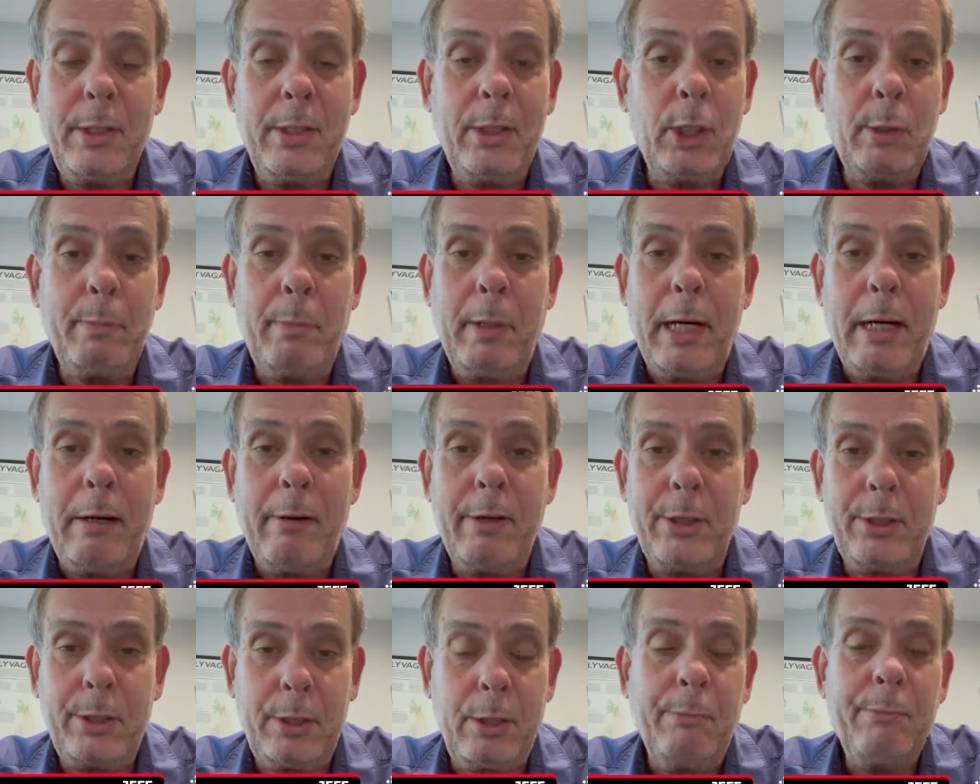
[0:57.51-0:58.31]
inspire
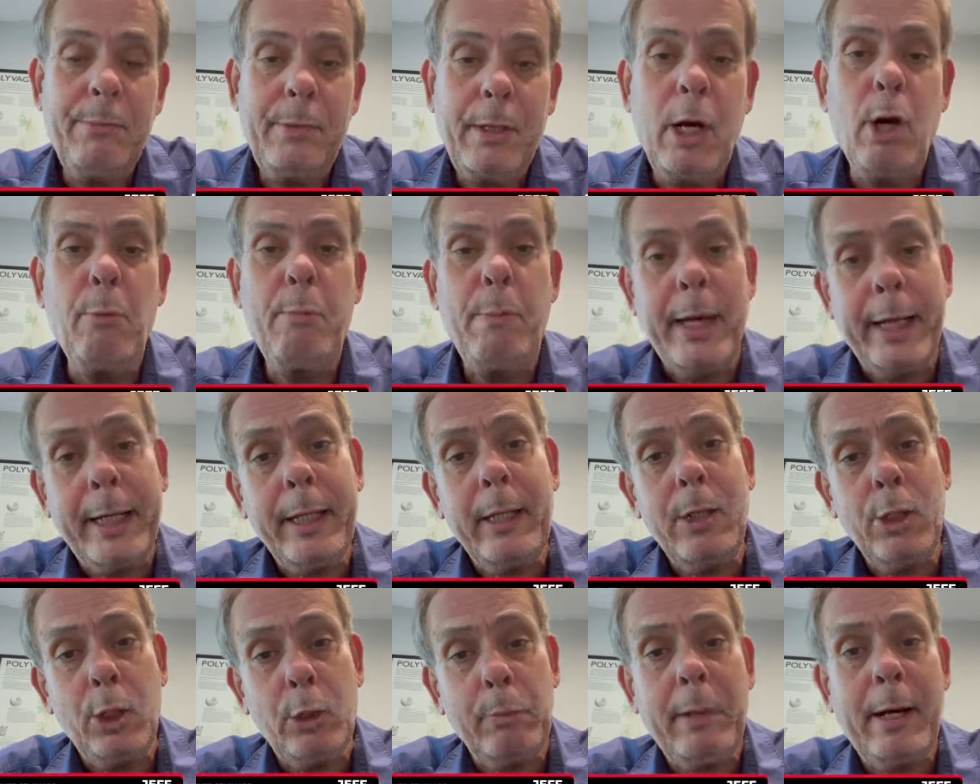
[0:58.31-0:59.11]
us. So hope I can
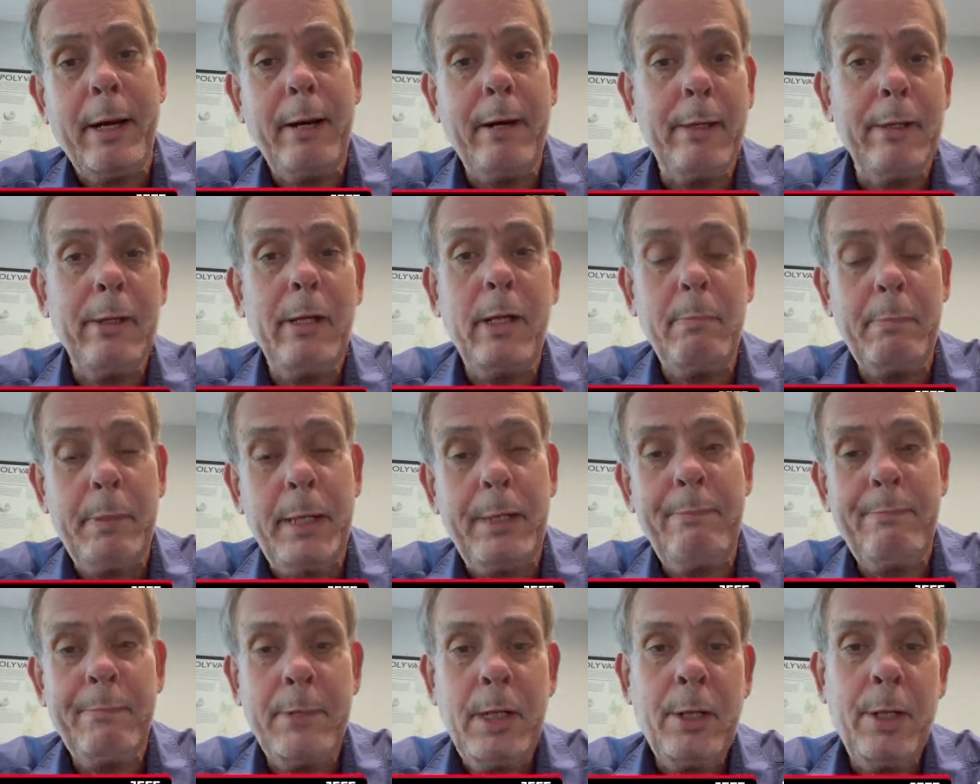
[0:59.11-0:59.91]
inspire a little bit.